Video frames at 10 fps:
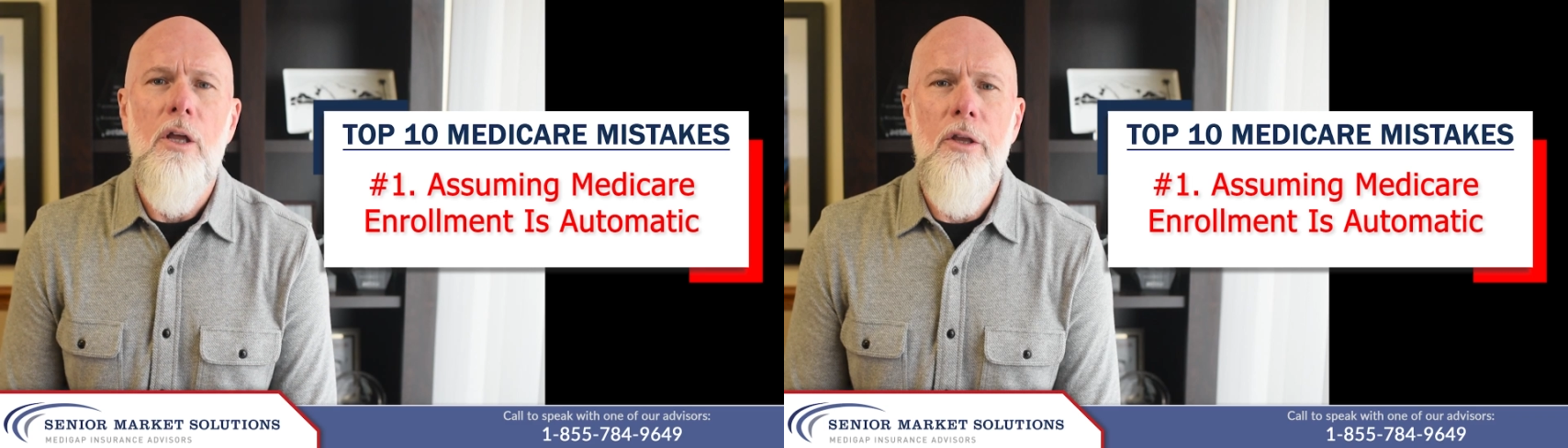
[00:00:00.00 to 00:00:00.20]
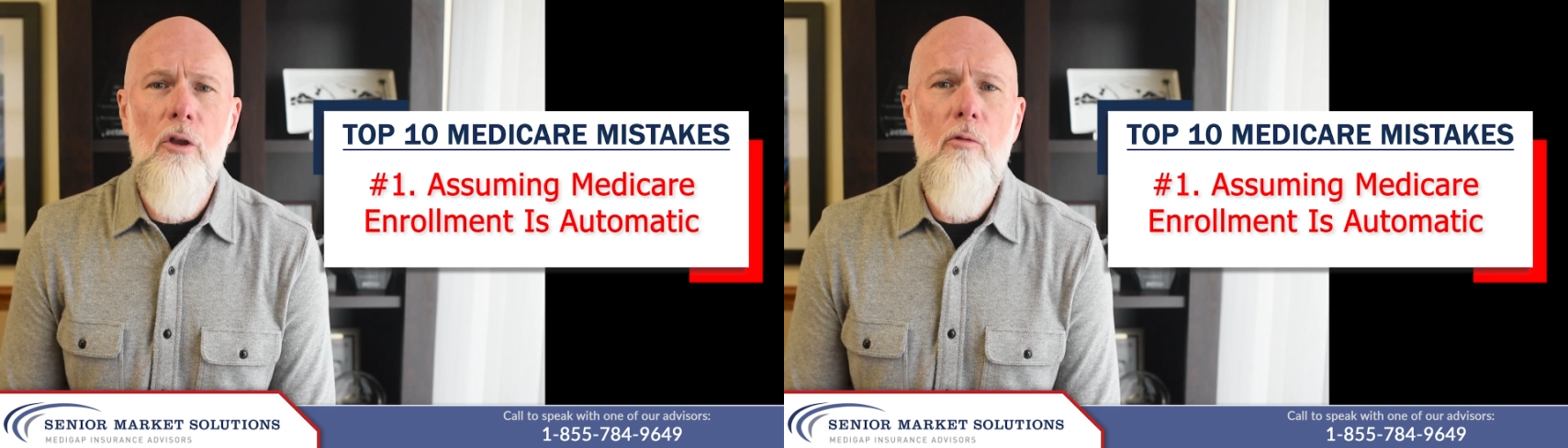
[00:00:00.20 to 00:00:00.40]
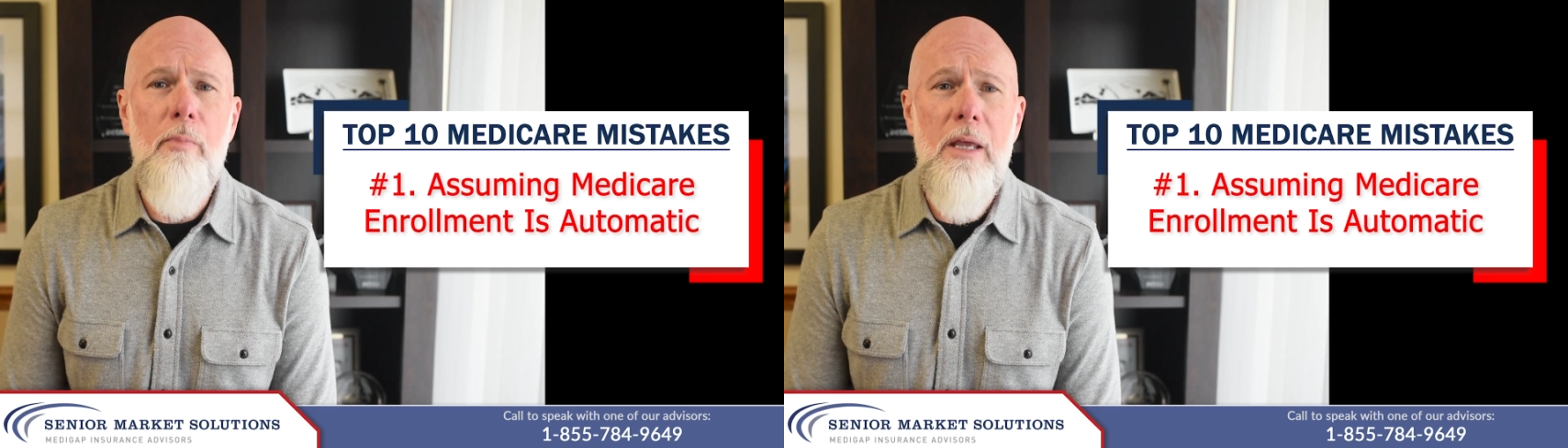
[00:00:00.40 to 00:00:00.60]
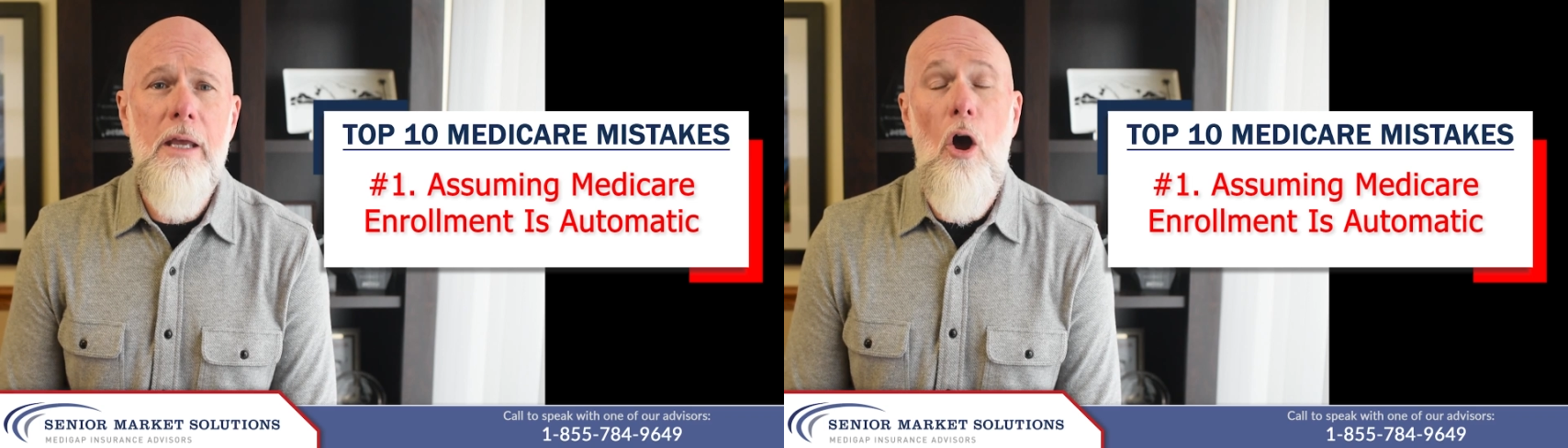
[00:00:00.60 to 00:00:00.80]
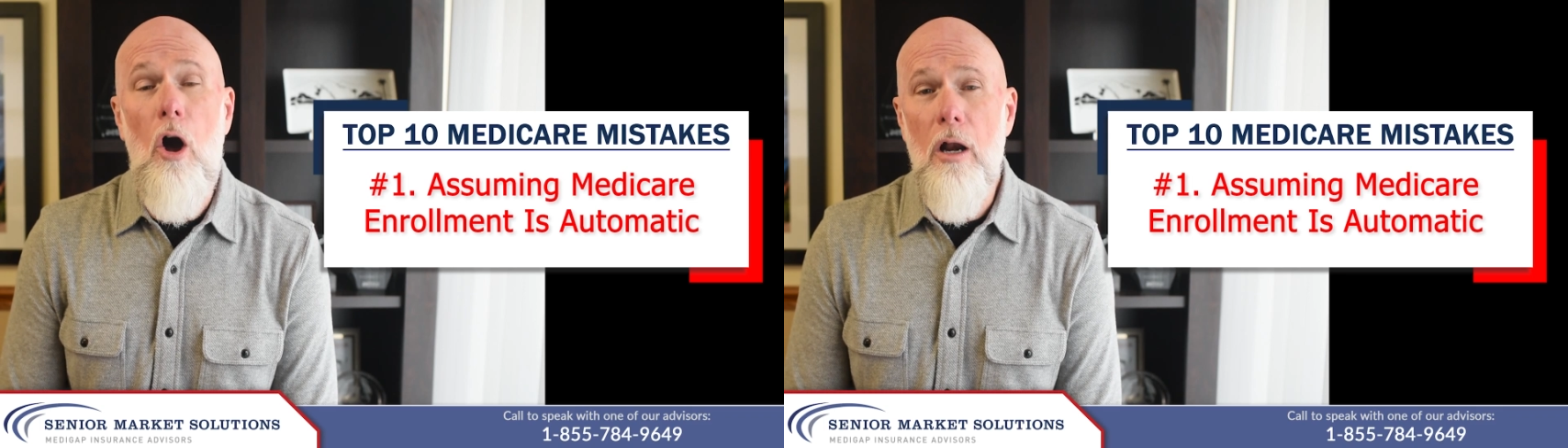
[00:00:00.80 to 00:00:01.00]
you'll
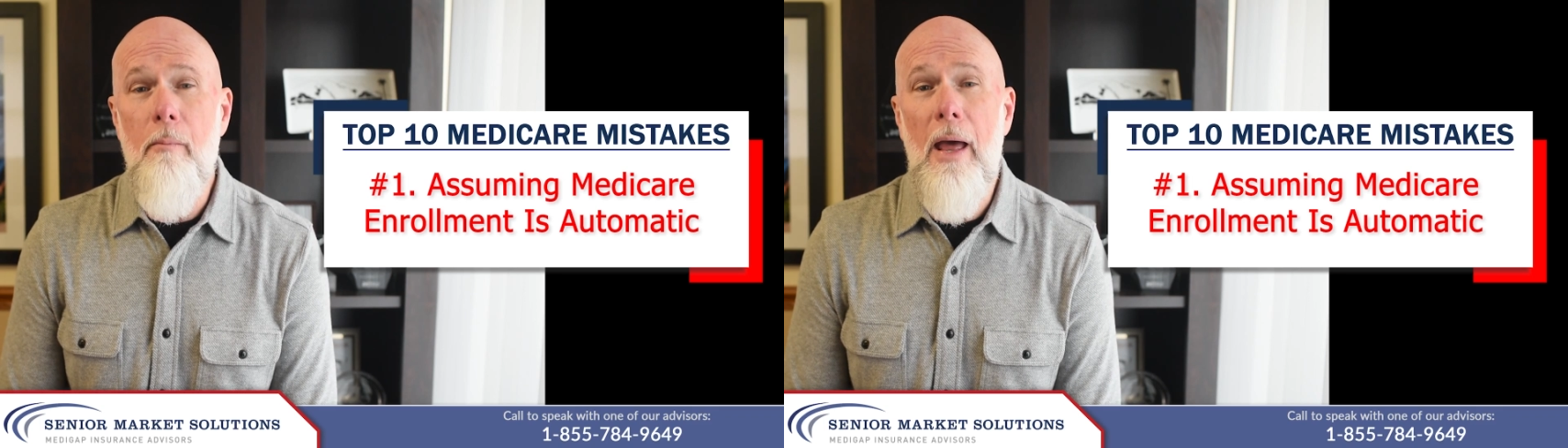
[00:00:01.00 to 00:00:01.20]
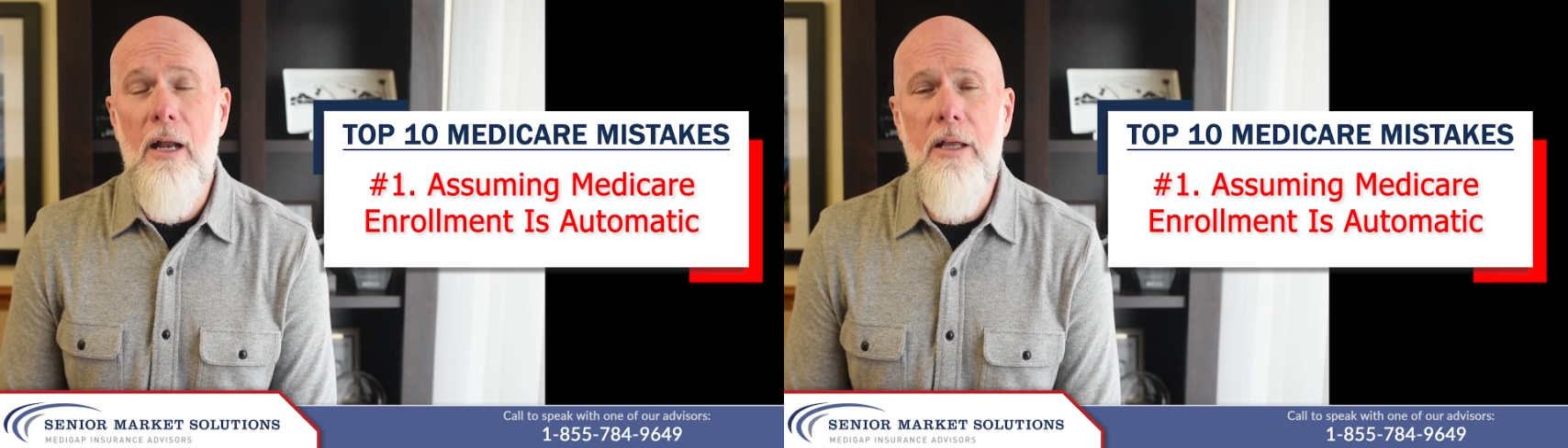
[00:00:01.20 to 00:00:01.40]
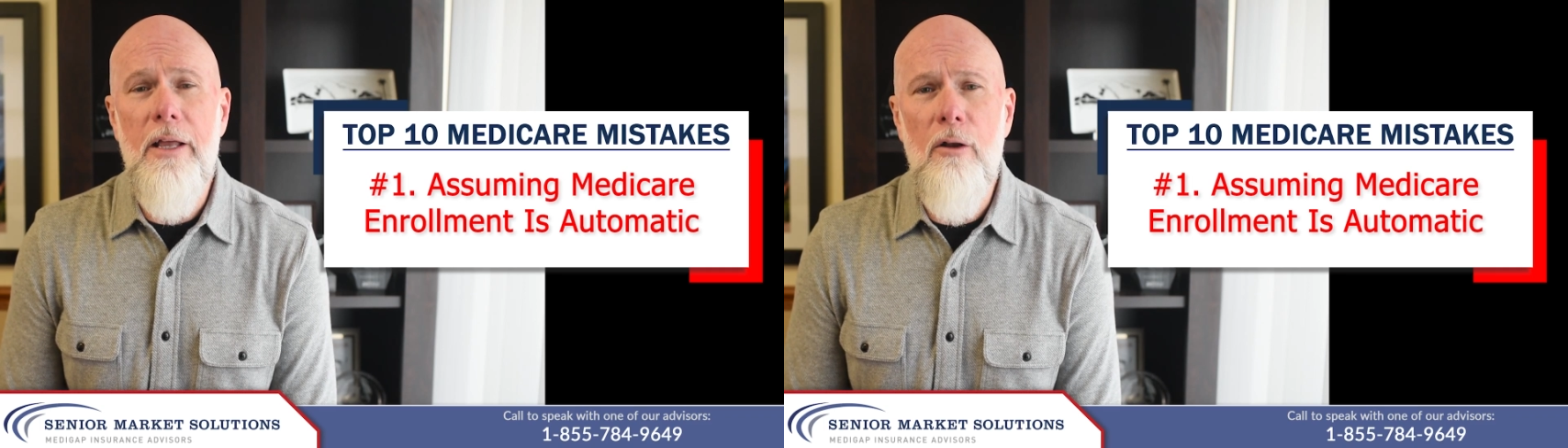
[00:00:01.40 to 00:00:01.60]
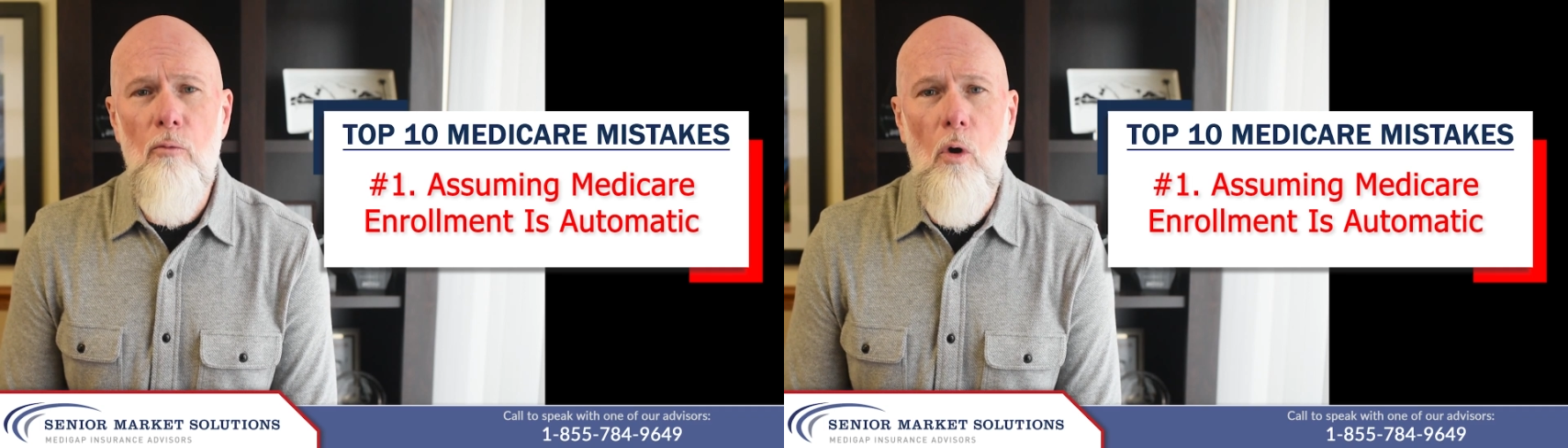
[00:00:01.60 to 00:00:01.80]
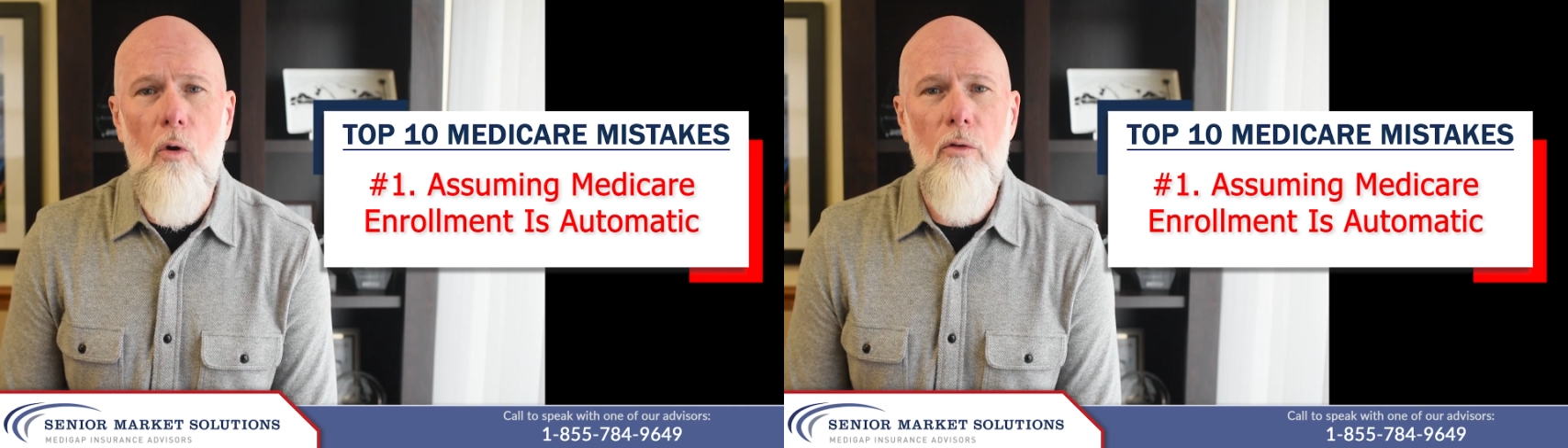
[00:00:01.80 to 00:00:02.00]
be automatically
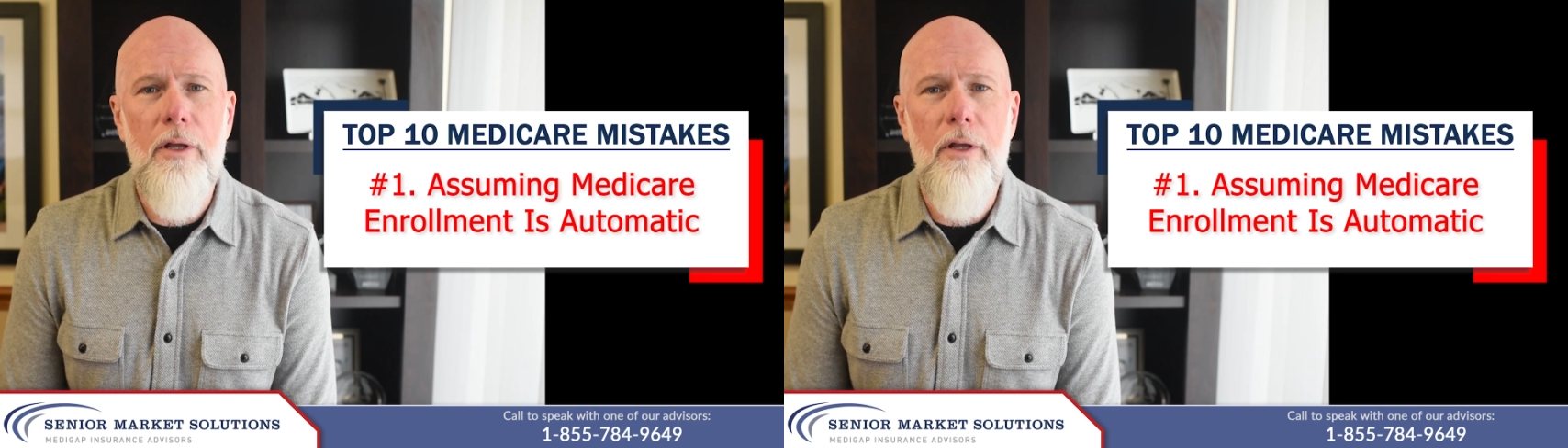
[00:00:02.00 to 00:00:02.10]
enrolled